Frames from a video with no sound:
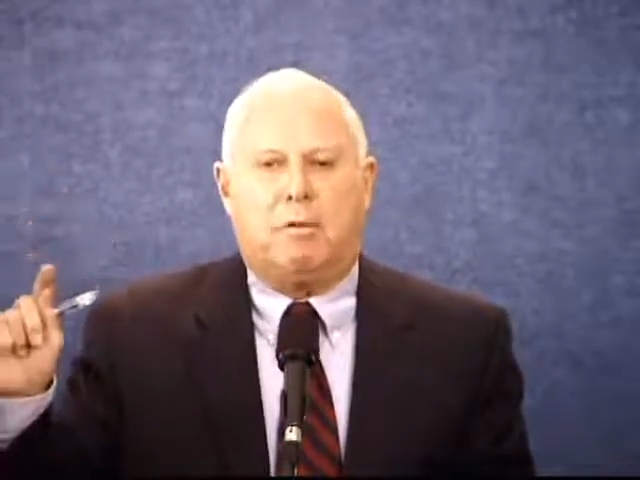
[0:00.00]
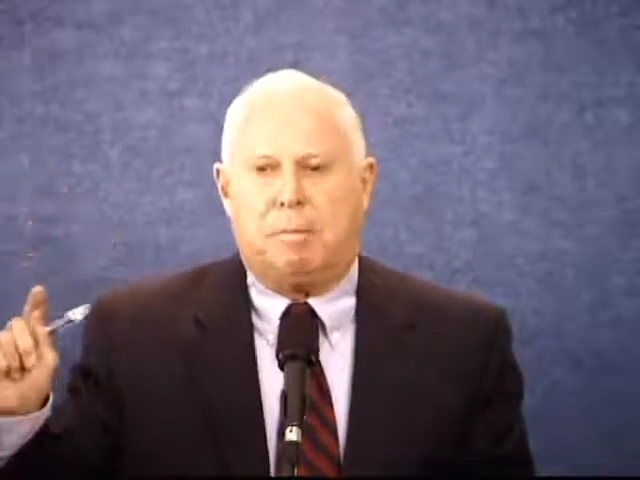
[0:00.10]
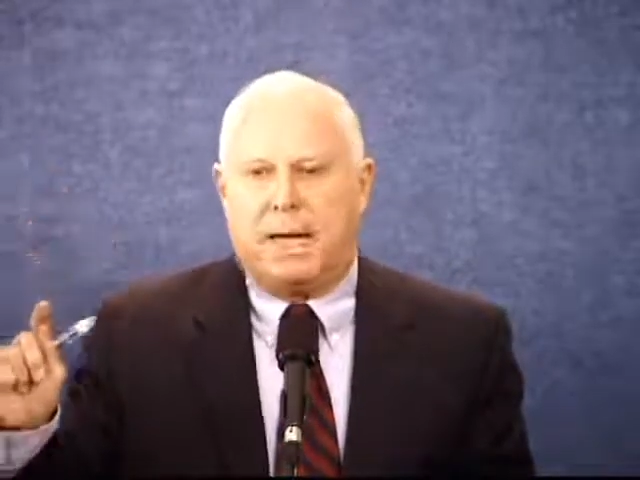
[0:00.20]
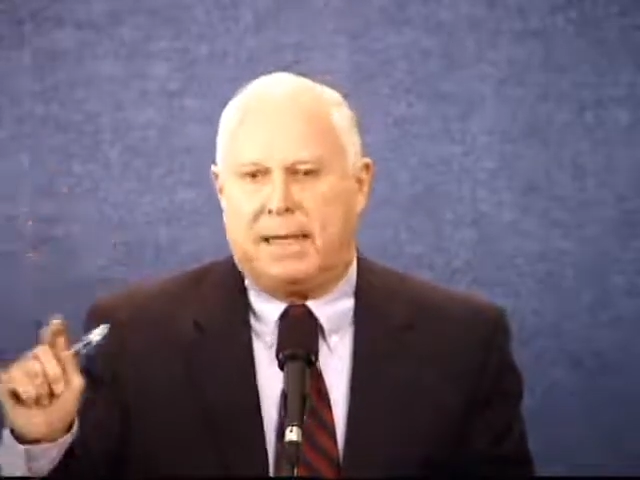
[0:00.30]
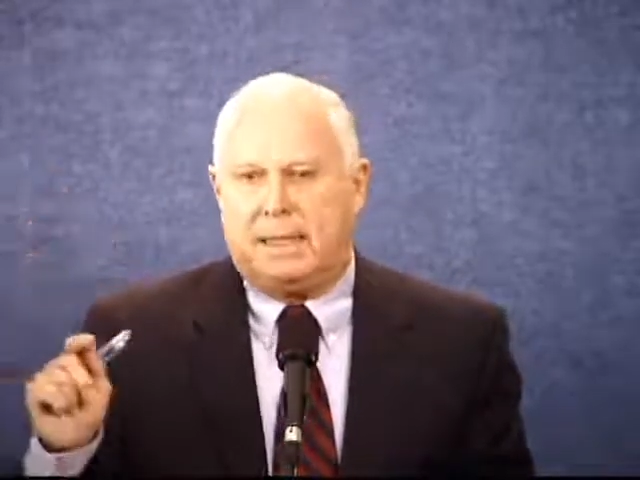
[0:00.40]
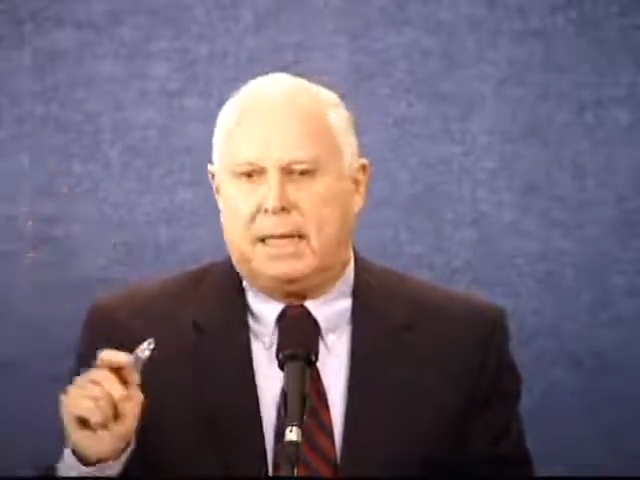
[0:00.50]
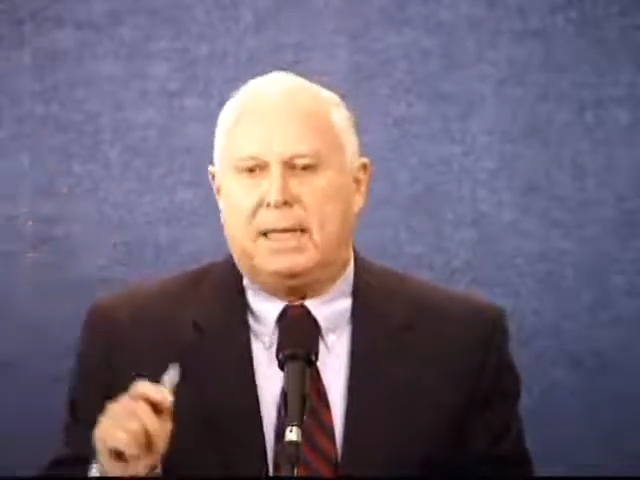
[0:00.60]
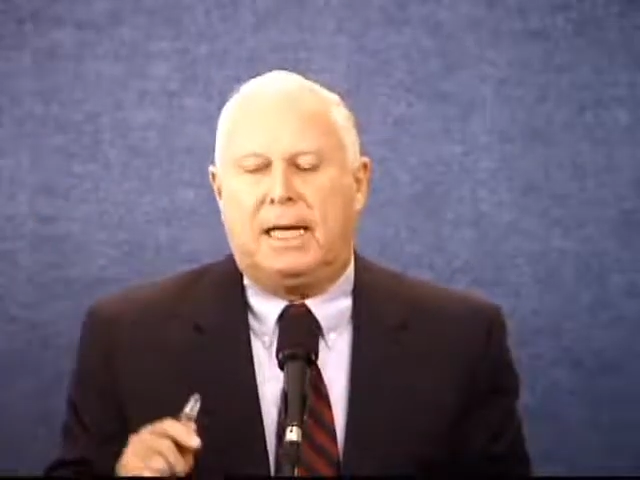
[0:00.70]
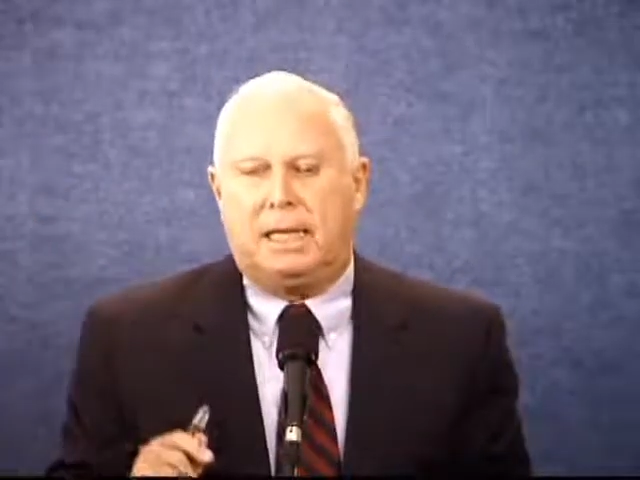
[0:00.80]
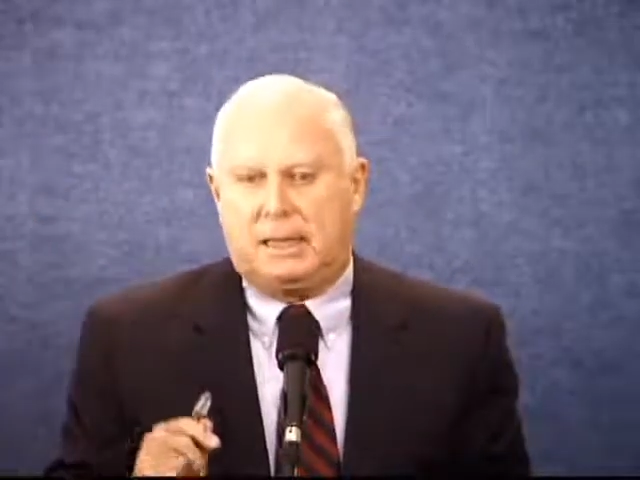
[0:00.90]
from
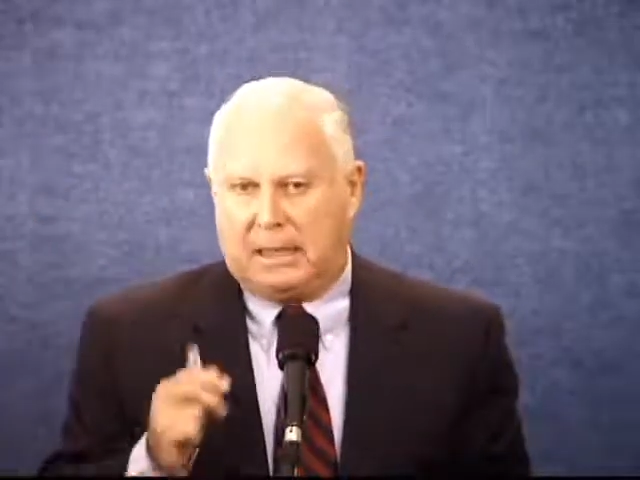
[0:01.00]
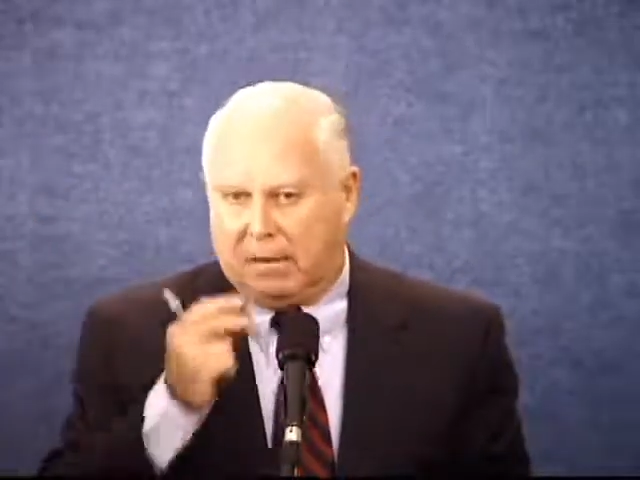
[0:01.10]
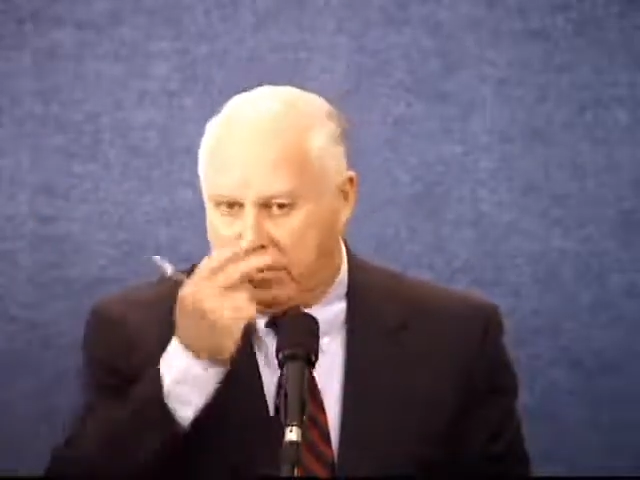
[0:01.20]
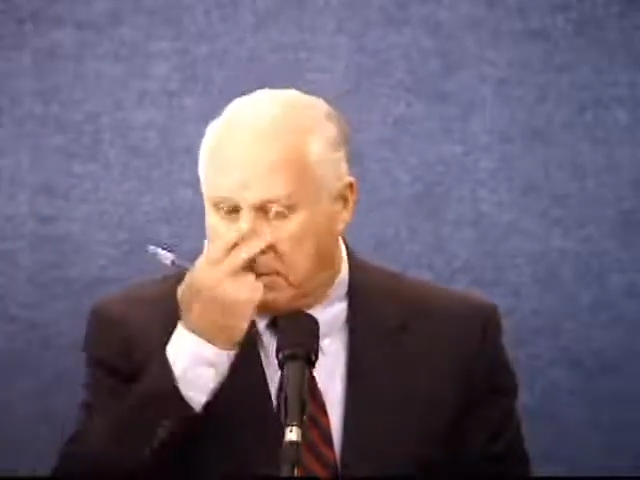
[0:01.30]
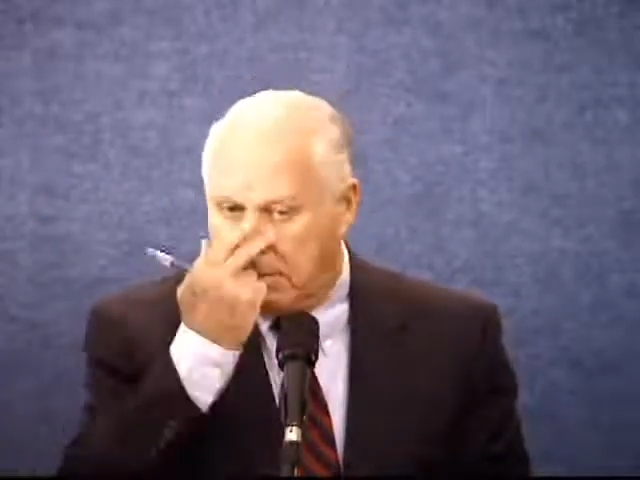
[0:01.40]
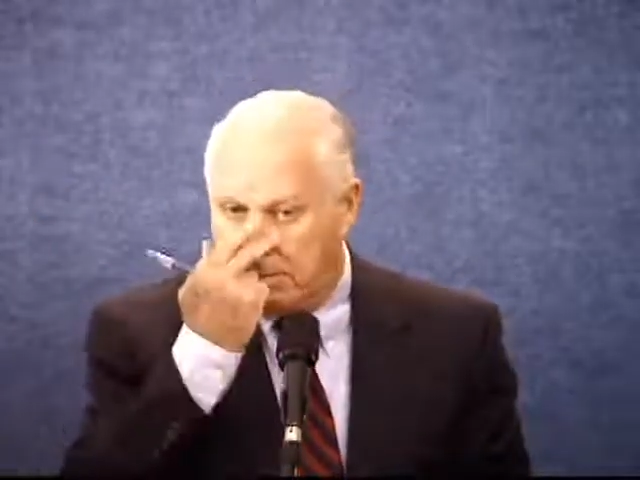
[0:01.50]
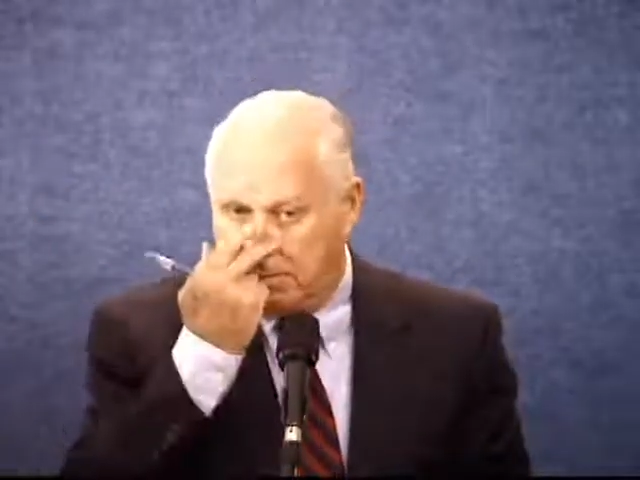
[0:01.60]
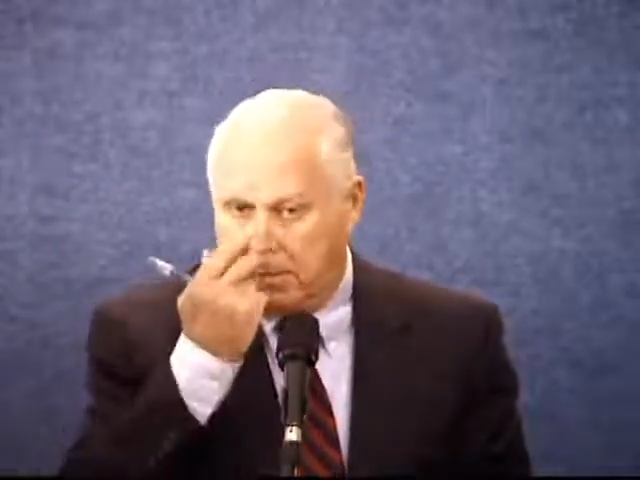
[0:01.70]
1987